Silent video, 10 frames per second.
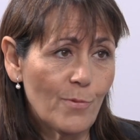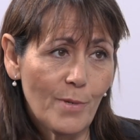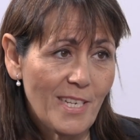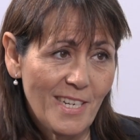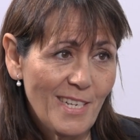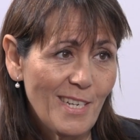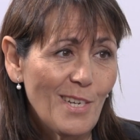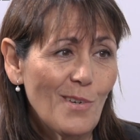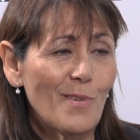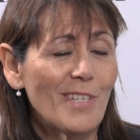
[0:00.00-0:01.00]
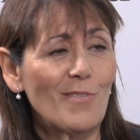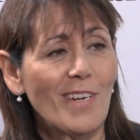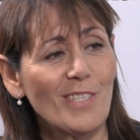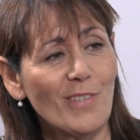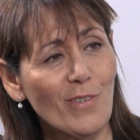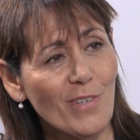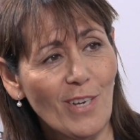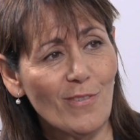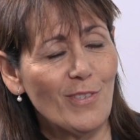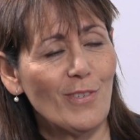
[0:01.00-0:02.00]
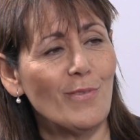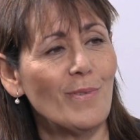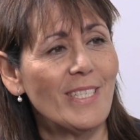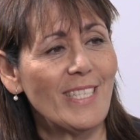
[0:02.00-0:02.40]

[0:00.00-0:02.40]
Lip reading: Sweden. We're trying to go down to